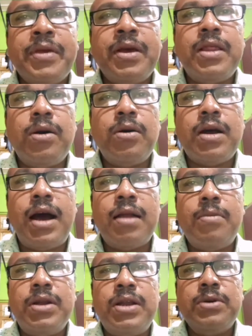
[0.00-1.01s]
Now
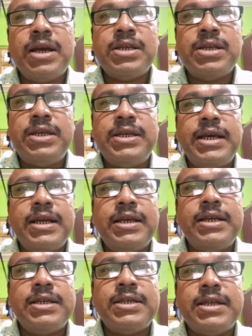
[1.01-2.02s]
carbon, you can see here,
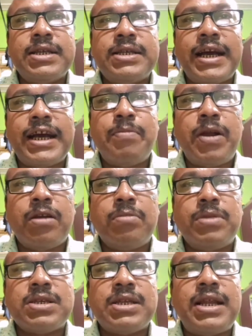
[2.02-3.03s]
it is in the second part of
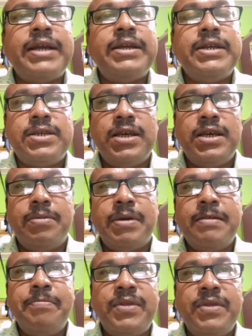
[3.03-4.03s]
the slide, it is given.